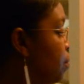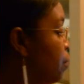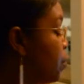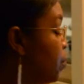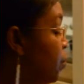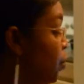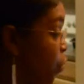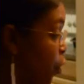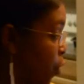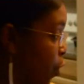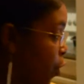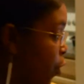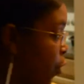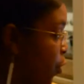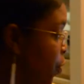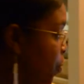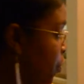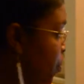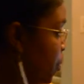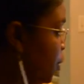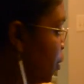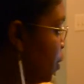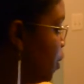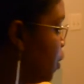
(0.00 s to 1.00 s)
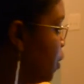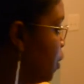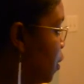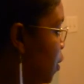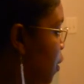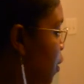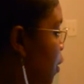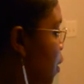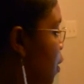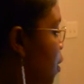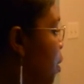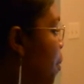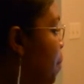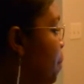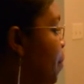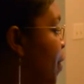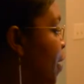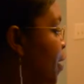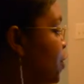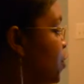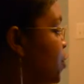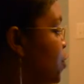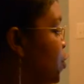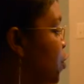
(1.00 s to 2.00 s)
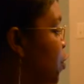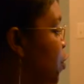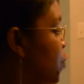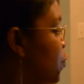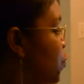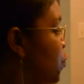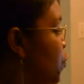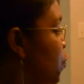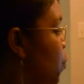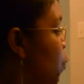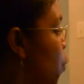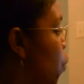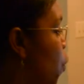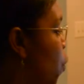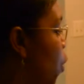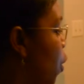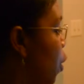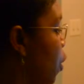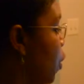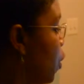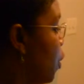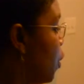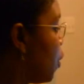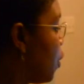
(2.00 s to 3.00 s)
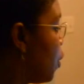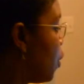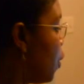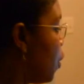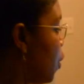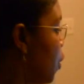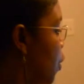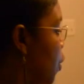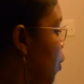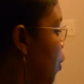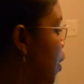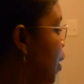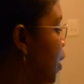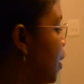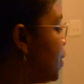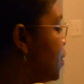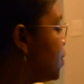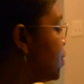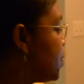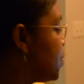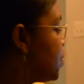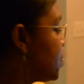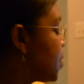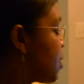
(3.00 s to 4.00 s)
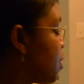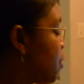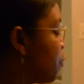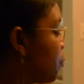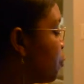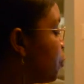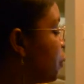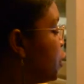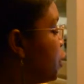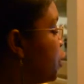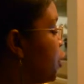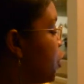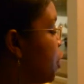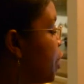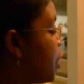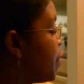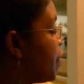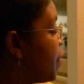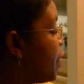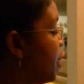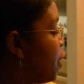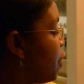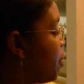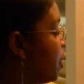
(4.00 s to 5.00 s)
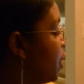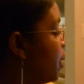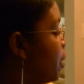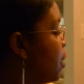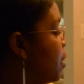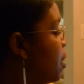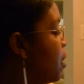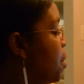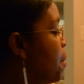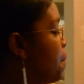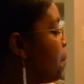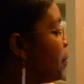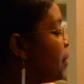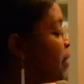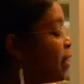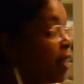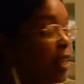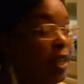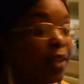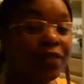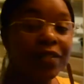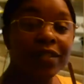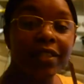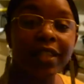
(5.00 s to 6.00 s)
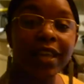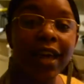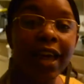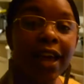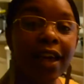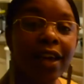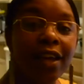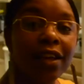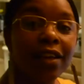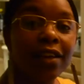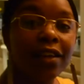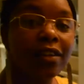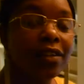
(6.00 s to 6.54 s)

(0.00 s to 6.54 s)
Bruner, best known for his discovery learning theory, believes that